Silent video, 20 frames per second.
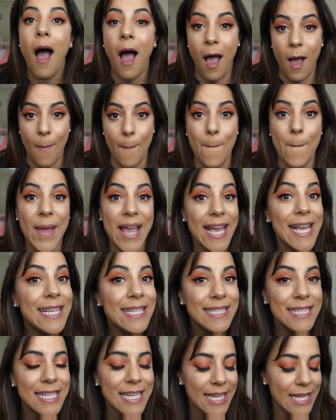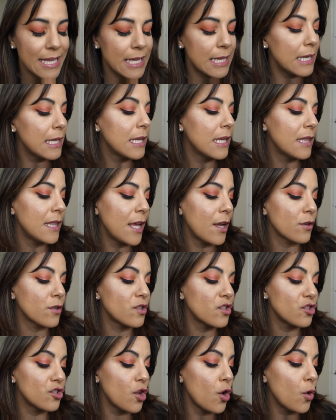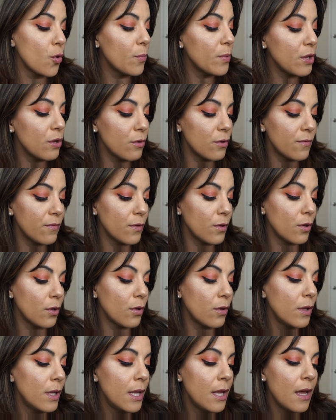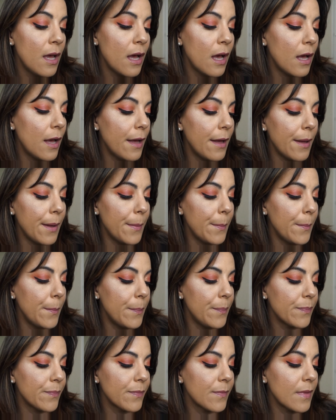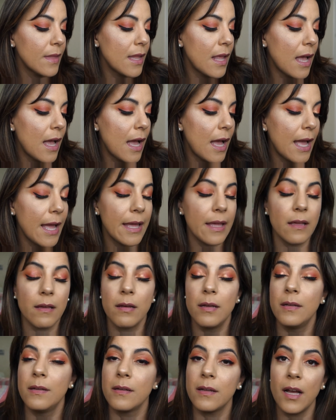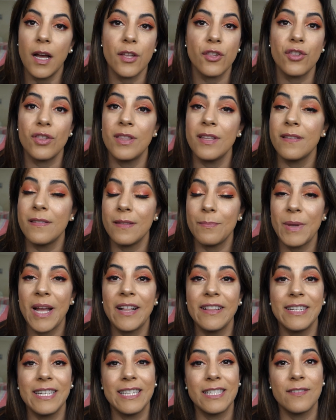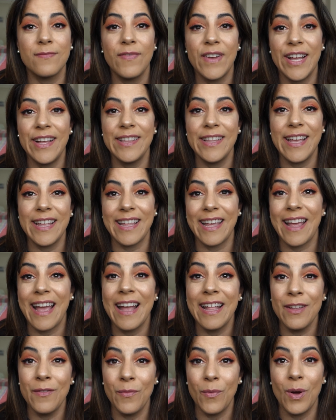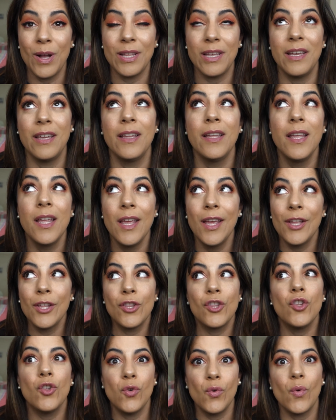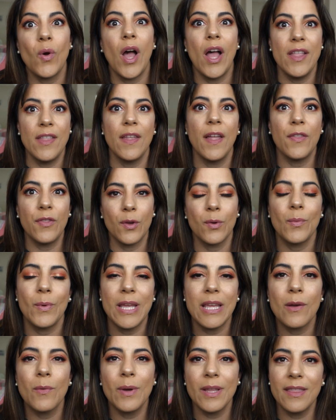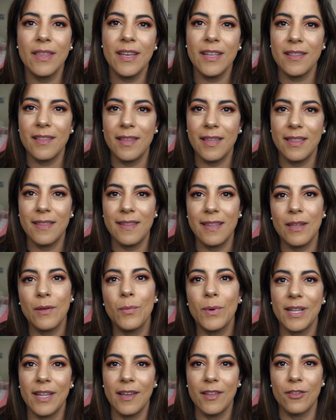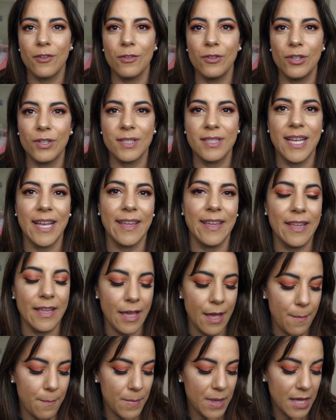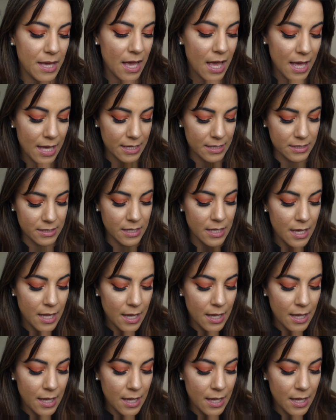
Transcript: amazing. They are so beautiful. Um, I, gosh, this palette is fun and I kind of want to do another week with it to see what other looks I can get because